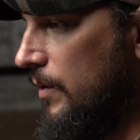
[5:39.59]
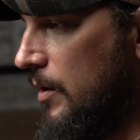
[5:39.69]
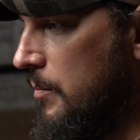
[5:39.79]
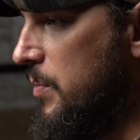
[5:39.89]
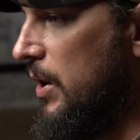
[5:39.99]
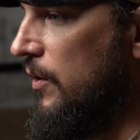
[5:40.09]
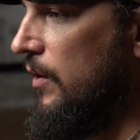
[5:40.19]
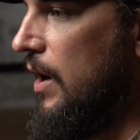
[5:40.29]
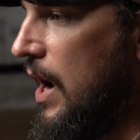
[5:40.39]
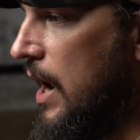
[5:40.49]
a
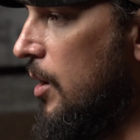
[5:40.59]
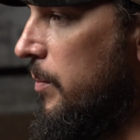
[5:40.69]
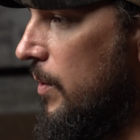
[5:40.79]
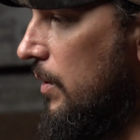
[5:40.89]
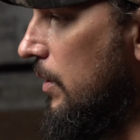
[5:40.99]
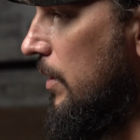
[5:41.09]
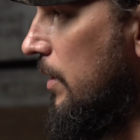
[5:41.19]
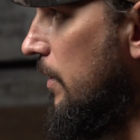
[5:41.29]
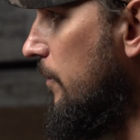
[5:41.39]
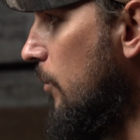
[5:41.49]
better, higher,
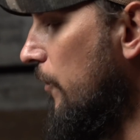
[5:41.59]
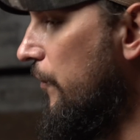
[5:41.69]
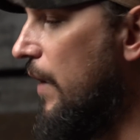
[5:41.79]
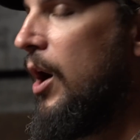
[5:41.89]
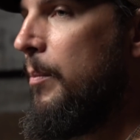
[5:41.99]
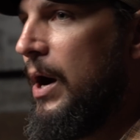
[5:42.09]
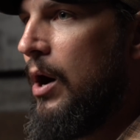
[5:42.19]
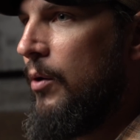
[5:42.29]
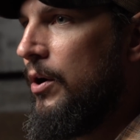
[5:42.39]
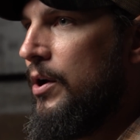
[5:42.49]
or more
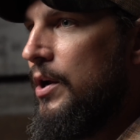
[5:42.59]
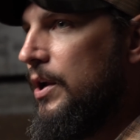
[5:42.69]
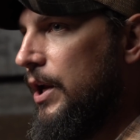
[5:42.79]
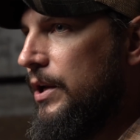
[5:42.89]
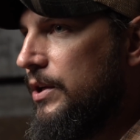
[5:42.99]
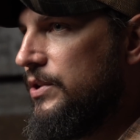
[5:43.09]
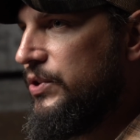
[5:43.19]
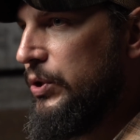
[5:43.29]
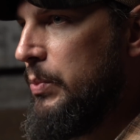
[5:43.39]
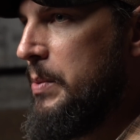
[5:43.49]
firepower in a
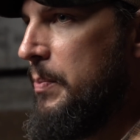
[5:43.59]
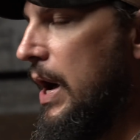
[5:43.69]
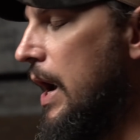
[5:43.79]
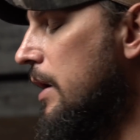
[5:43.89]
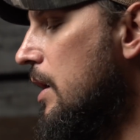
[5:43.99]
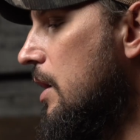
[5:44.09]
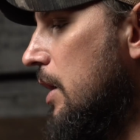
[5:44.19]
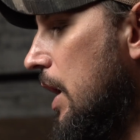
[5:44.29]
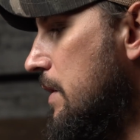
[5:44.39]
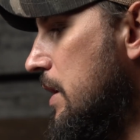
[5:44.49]
concealment bag,
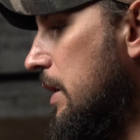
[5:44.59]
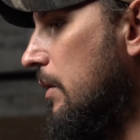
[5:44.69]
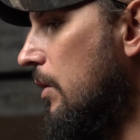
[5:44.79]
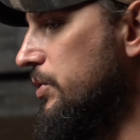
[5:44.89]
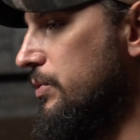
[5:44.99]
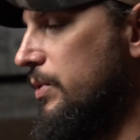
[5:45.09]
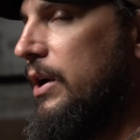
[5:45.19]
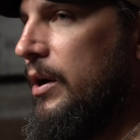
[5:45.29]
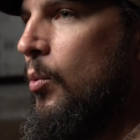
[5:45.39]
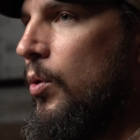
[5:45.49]
and then also
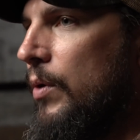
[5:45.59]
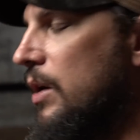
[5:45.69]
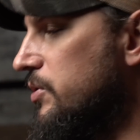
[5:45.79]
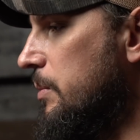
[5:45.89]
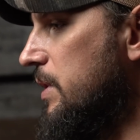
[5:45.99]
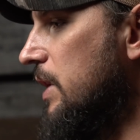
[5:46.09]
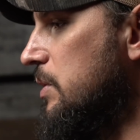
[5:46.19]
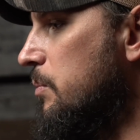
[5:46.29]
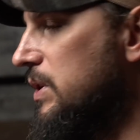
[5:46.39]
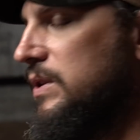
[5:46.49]
carry more rounds. I mean,
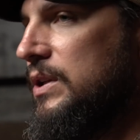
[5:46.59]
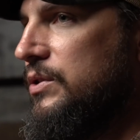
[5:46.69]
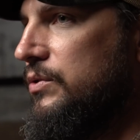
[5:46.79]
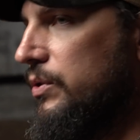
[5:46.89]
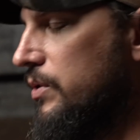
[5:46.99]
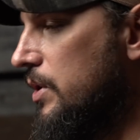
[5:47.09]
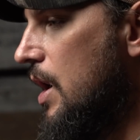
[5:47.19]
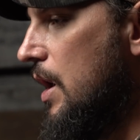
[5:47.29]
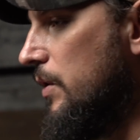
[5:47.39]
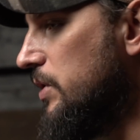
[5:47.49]
that's a big thing too. So
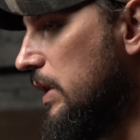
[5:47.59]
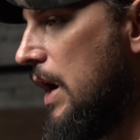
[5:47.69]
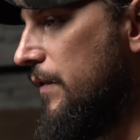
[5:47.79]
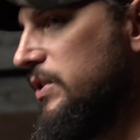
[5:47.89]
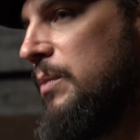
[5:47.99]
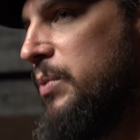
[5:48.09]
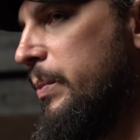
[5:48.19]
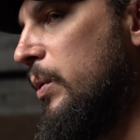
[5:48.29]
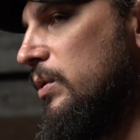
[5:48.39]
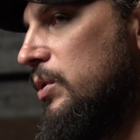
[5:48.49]
there's a lot of things that
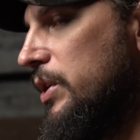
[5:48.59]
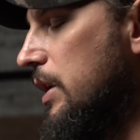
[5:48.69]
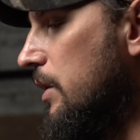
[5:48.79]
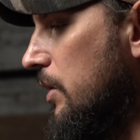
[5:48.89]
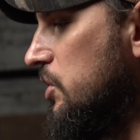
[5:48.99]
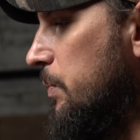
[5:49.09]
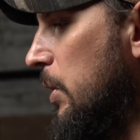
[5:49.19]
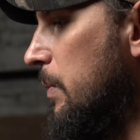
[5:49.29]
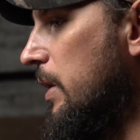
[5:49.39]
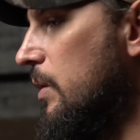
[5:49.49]
people are looking at and
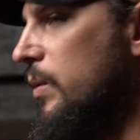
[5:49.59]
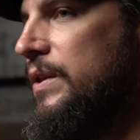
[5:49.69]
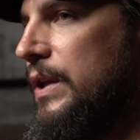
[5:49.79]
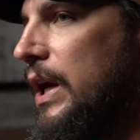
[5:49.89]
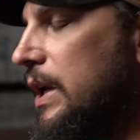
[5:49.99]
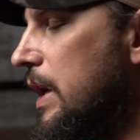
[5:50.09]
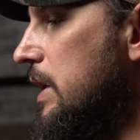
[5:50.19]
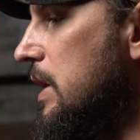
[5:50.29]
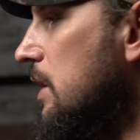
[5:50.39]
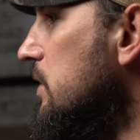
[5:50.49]
experimenting with.
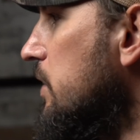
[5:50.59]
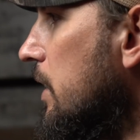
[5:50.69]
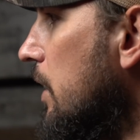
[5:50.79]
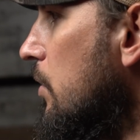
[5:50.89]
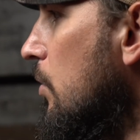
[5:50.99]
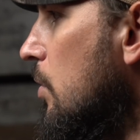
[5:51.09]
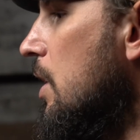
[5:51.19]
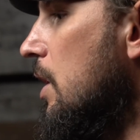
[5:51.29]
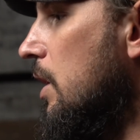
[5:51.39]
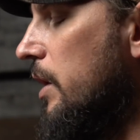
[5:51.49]
And again, it's like, I know,
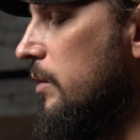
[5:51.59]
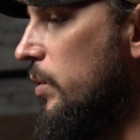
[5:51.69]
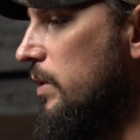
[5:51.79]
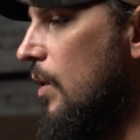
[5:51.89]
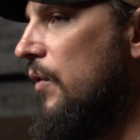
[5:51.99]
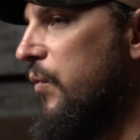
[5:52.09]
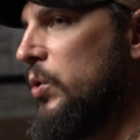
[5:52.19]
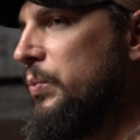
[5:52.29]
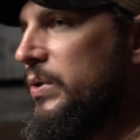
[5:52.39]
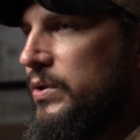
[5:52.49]
like when law
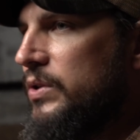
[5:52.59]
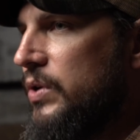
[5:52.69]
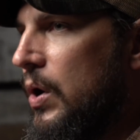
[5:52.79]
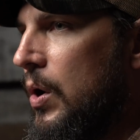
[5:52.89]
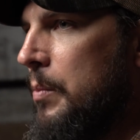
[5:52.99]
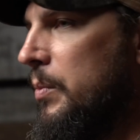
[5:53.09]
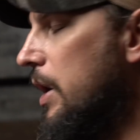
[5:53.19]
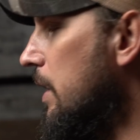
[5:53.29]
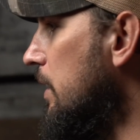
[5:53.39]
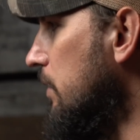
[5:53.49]
enforcement does come
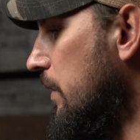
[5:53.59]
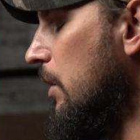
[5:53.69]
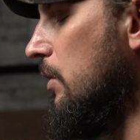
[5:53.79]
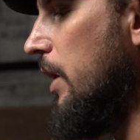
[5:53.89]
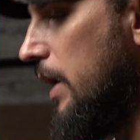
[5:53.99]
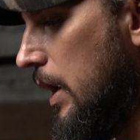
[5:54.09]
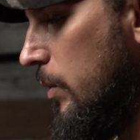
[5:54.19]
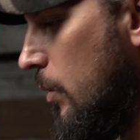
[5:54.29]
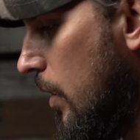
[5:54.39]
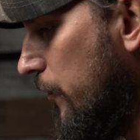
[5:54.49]
and they're like,
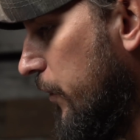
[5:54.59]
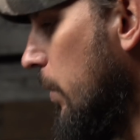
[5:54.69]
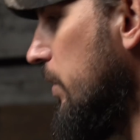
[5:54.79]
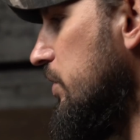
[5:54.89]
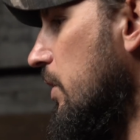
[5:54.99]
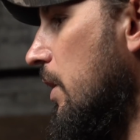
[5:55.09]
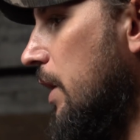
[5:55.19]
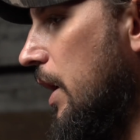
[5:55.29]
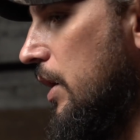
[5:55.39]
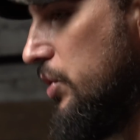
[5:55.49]
hey, we want to focus
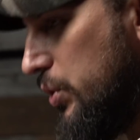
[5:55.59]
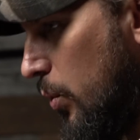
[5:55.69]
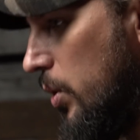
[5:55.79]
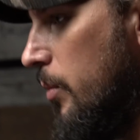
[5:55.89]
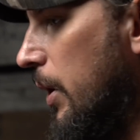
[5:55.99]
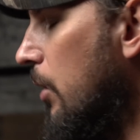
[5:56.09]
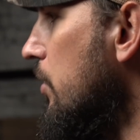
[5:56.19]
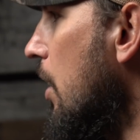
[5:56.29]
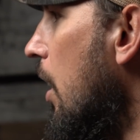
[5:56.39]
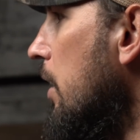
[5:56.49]
on a shorter
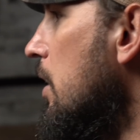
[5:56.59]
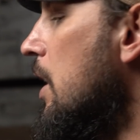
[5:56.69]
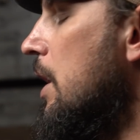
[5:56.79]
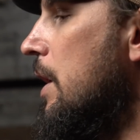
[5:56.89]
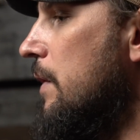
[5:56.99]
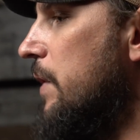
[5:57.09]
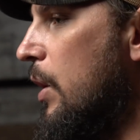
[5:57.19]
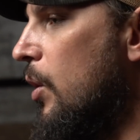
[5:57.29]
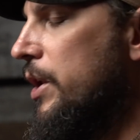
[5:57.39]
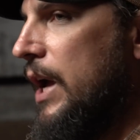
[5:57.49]
barrel gun.
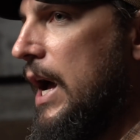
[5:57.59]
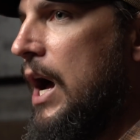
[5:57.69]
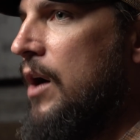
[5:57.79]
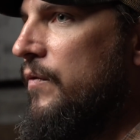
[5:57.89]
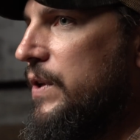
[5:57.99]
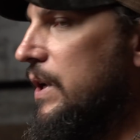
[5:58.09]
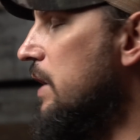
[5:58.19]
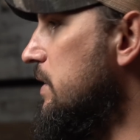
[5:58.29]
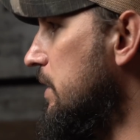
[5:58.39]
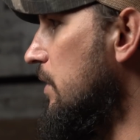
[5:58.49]
They already have
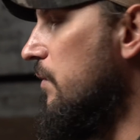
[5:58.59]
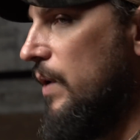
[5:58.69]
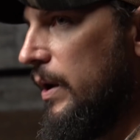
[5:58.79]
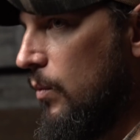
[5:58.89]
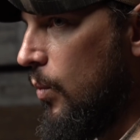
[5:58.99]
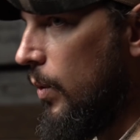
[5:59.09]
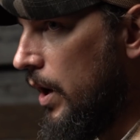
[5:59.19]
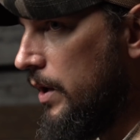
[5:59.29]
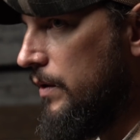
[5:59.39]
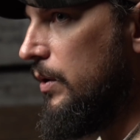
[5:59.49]
the idea of like
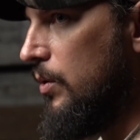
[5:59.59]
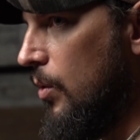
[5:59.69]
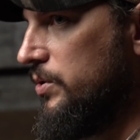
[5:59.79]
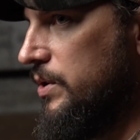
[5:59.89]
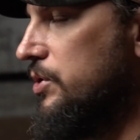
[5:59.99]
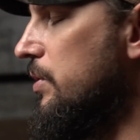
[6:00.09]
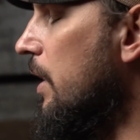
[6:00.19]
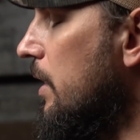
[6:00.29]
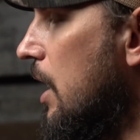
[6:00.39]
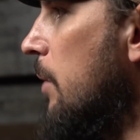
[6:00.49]
what their goal is that they're
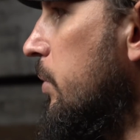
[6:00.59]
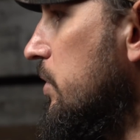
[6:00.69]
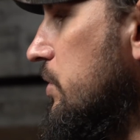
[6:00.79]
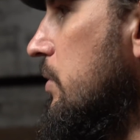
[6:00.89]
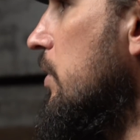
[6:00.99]
trying to accomplish, to